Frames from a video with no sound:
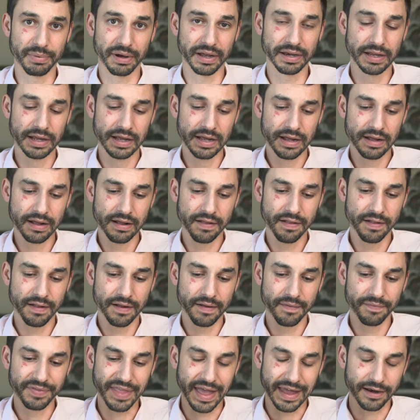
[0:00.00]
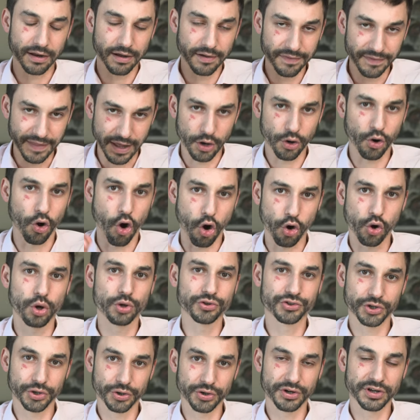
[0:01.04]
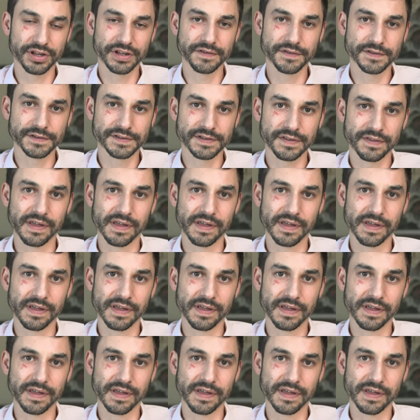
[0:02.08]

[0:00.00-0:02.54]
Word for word: but that there are alternatives,